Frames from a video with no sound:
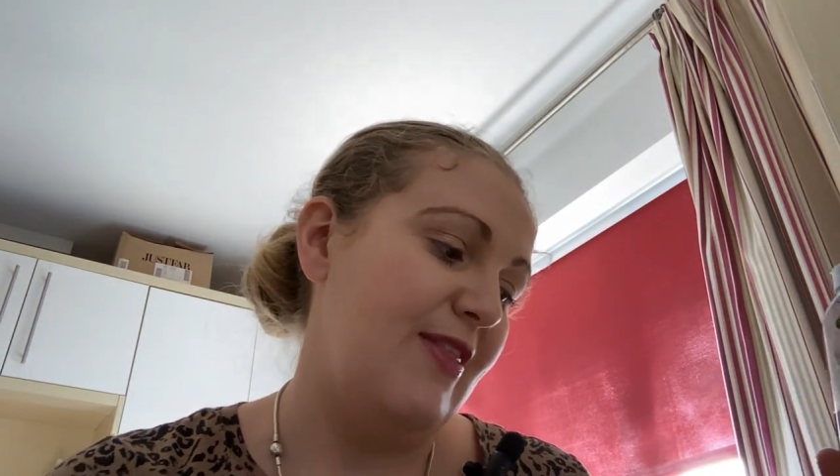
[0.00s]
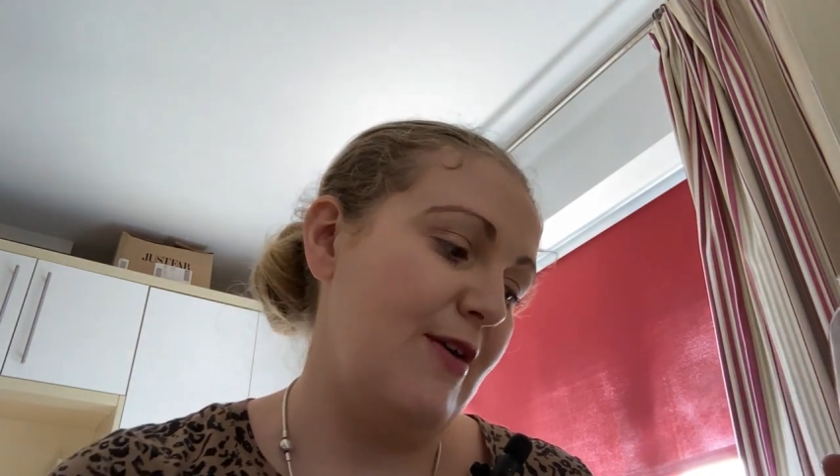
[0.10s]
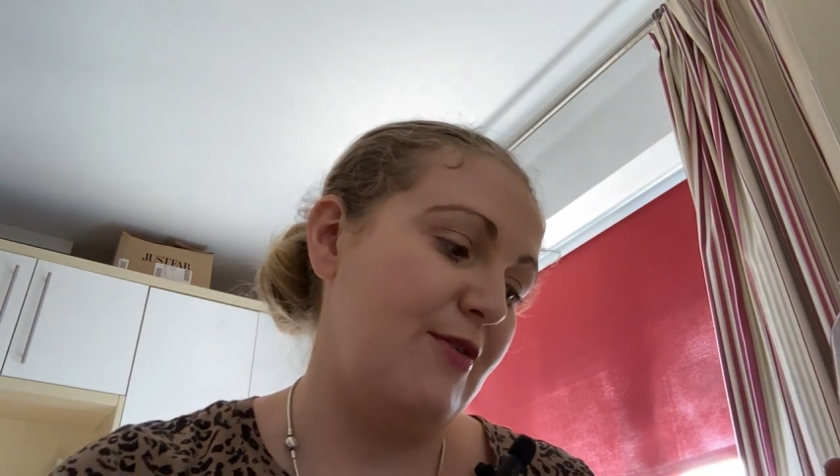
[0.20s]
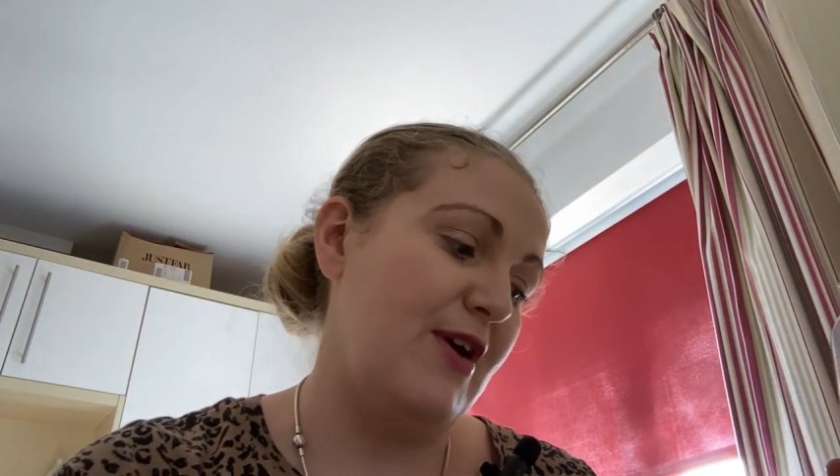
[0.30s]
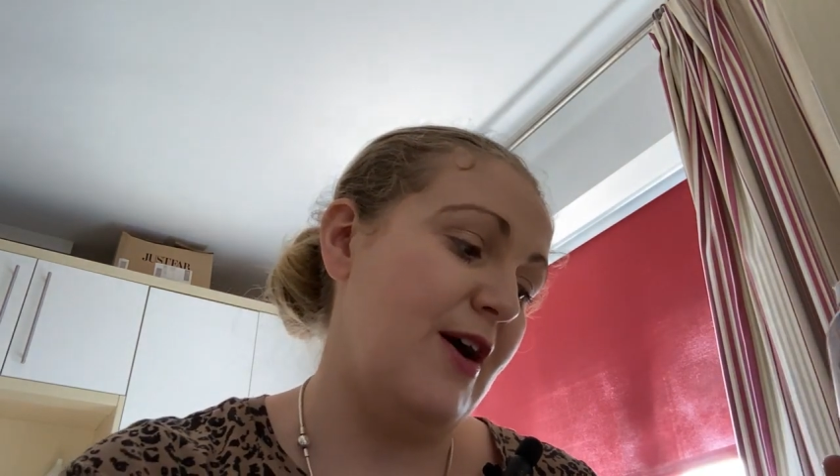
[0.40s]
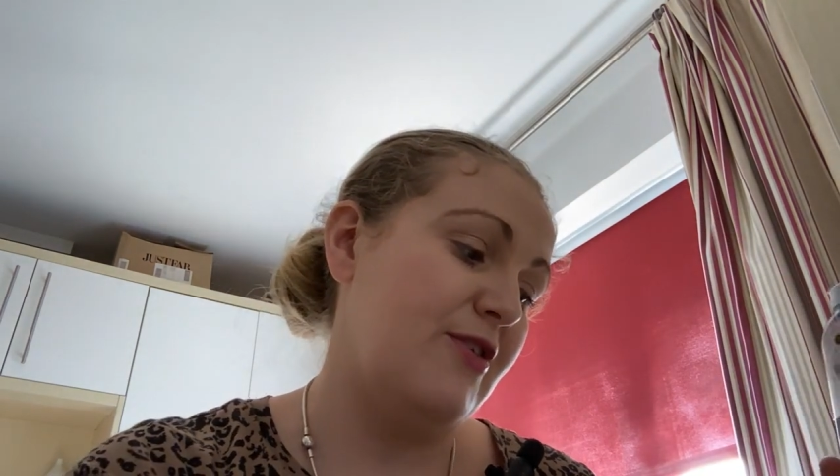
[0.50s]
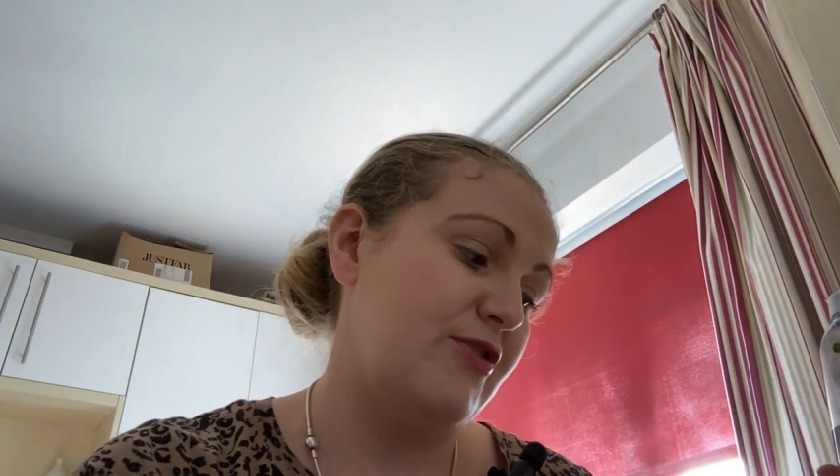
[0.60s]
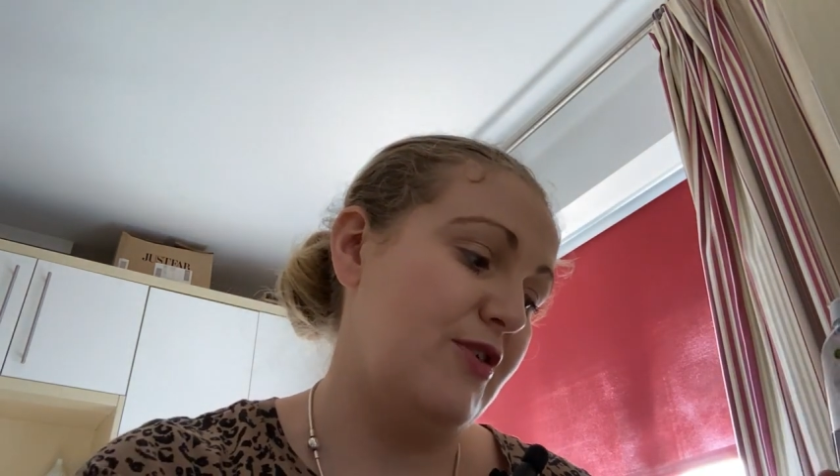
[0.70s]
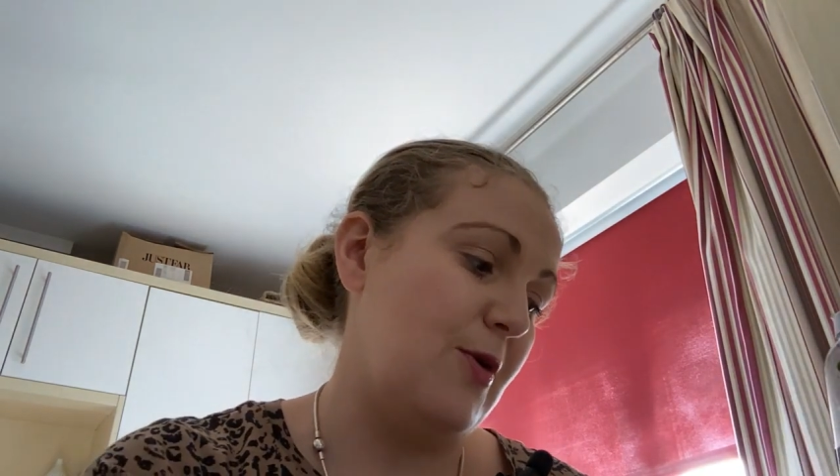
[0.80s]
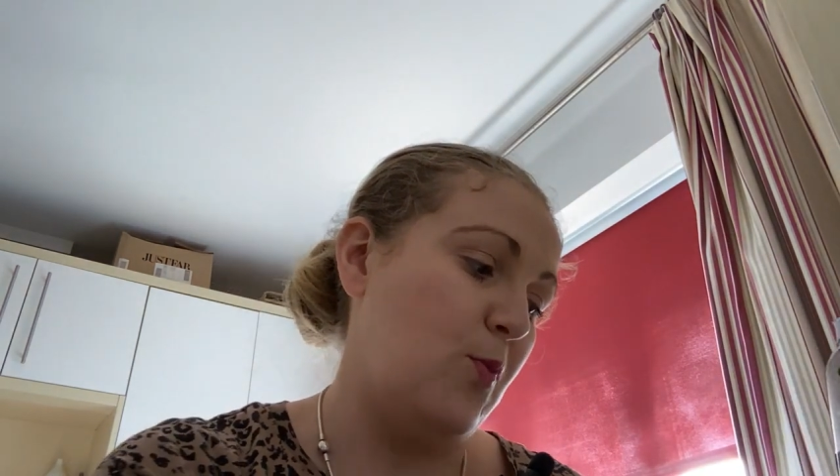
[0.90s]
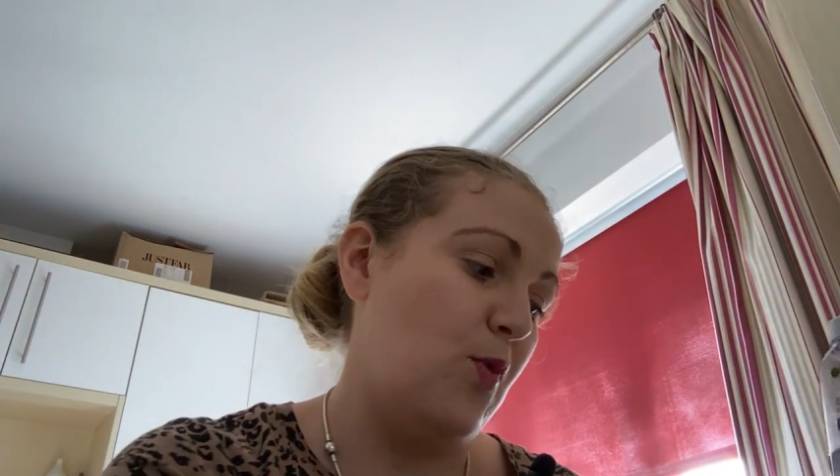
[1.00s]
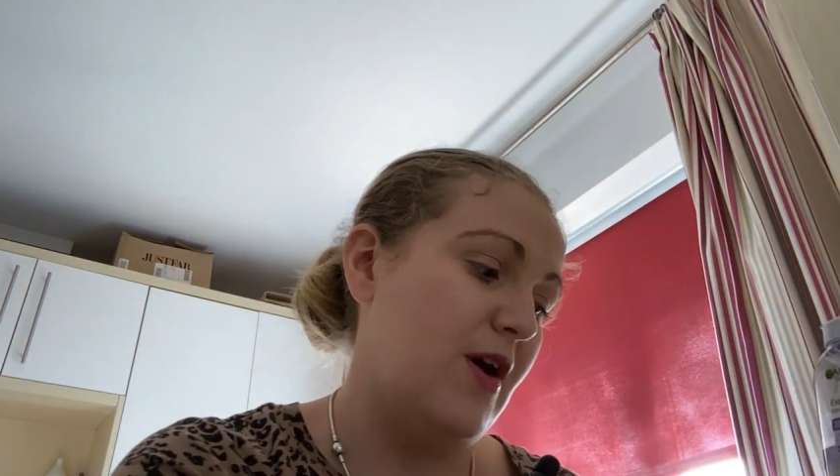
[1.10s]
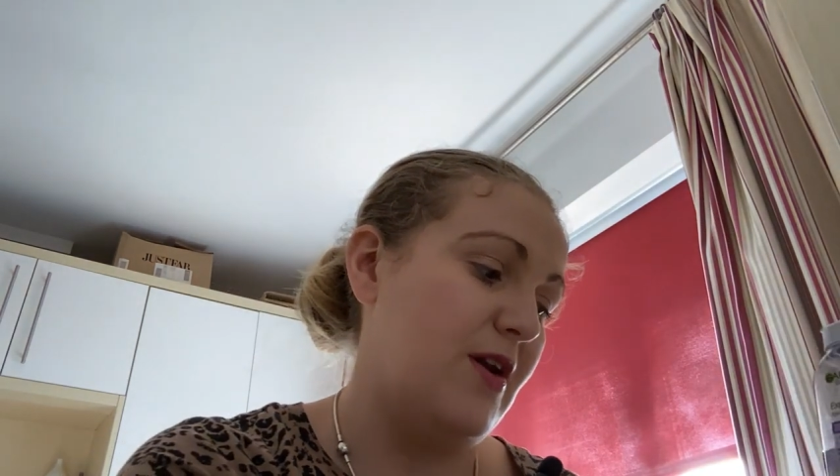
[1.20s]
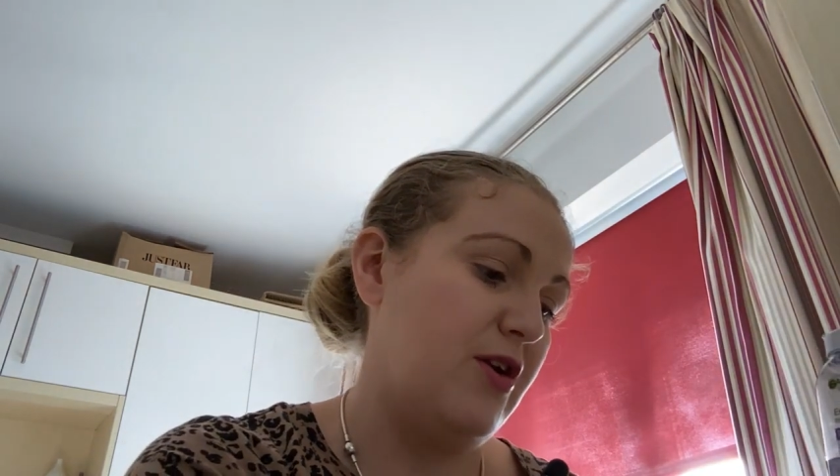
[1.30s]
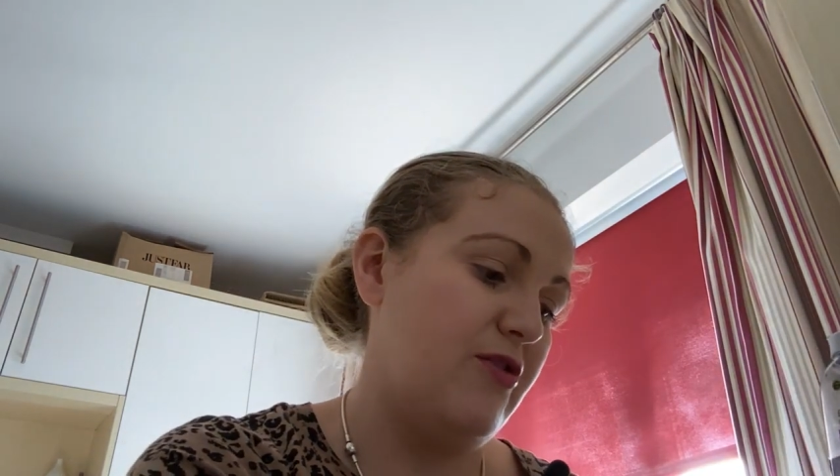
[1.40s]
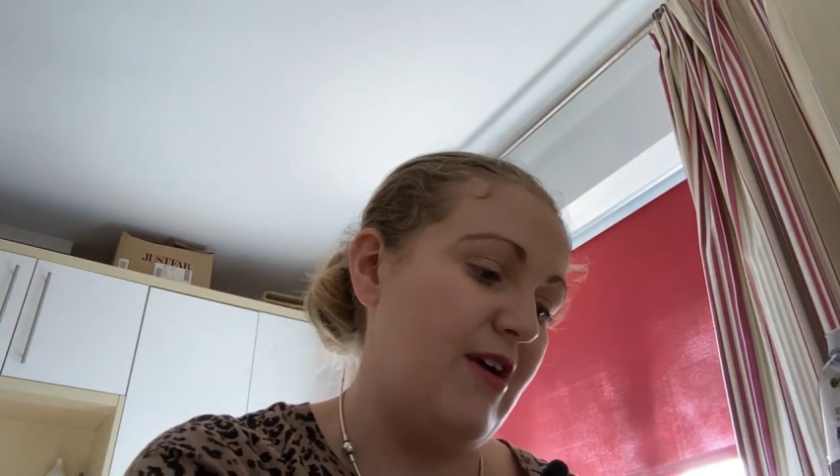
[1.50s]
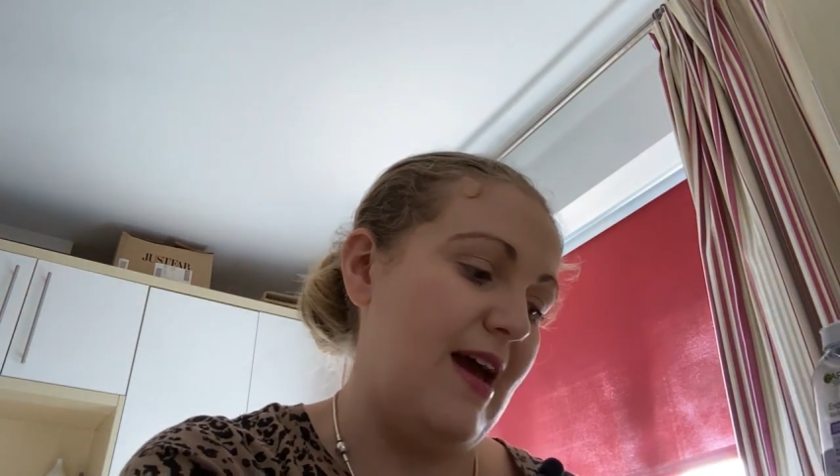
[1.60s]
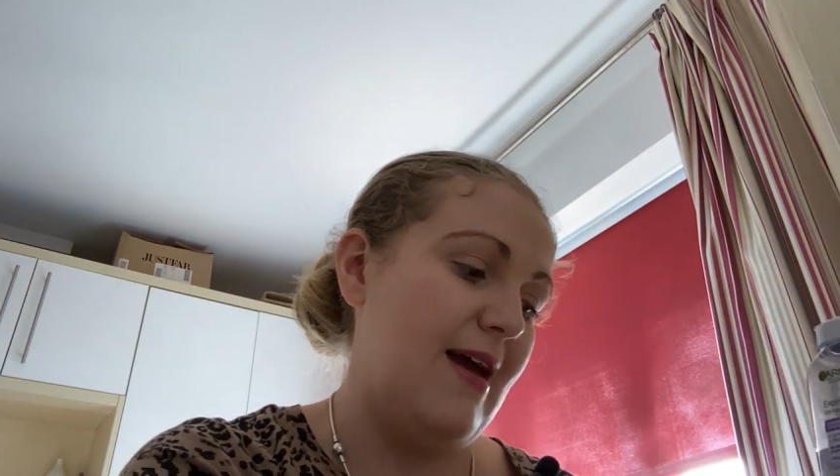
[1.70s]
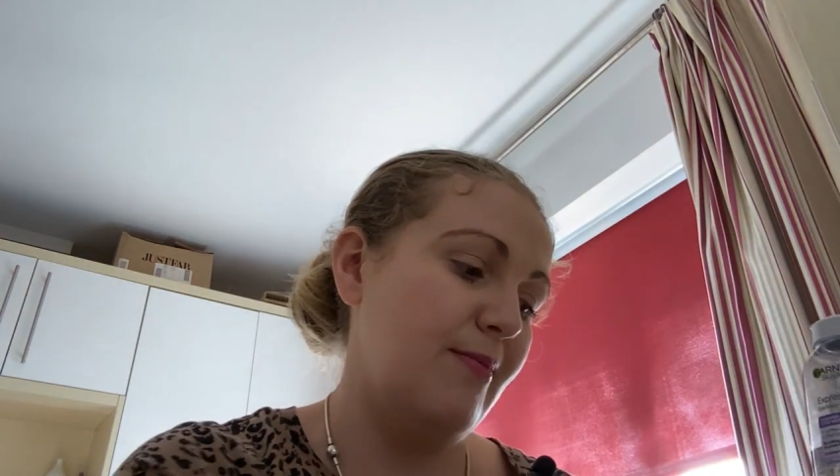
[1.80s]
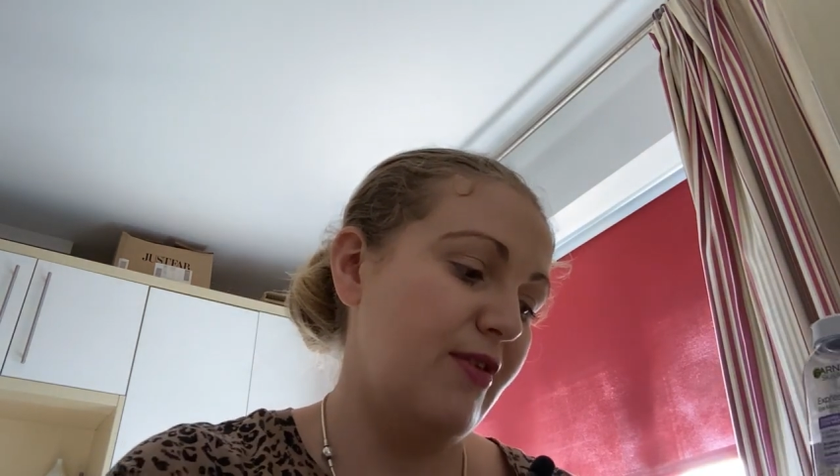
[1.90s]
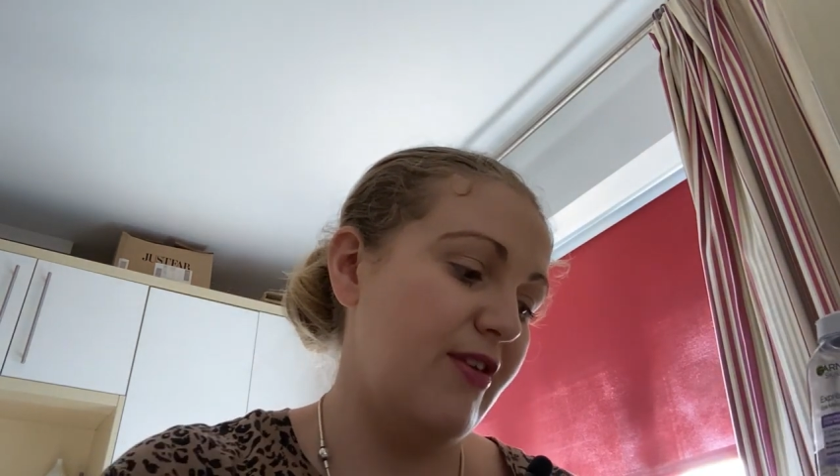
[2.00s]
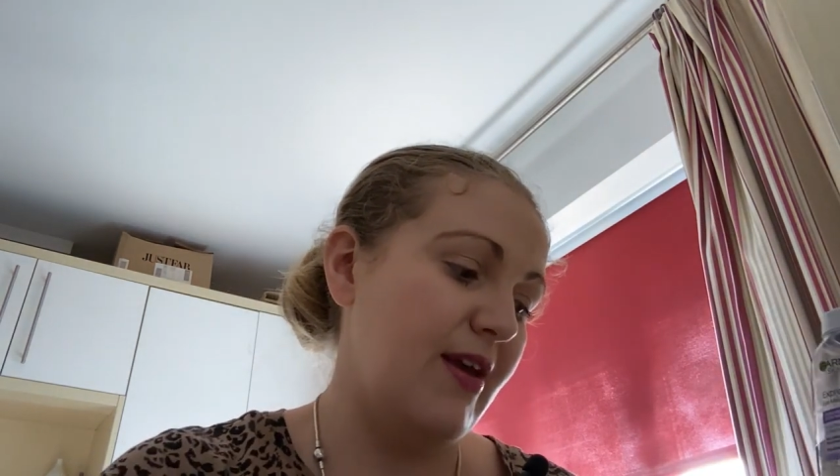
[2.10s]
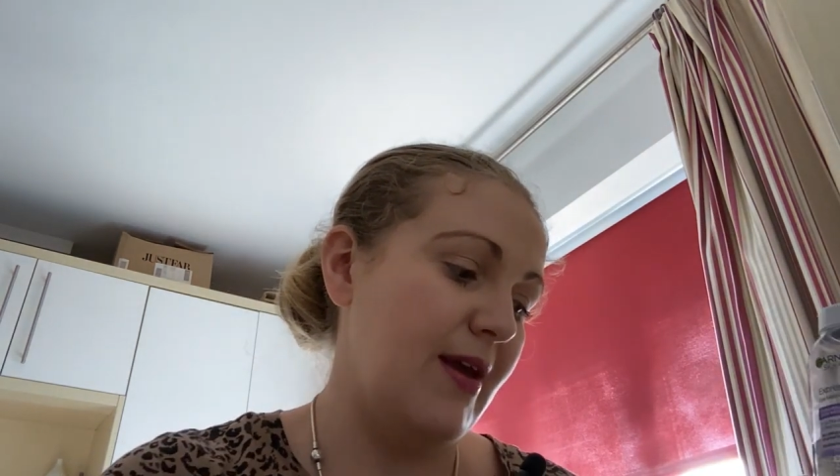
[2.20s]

there was 101 grams.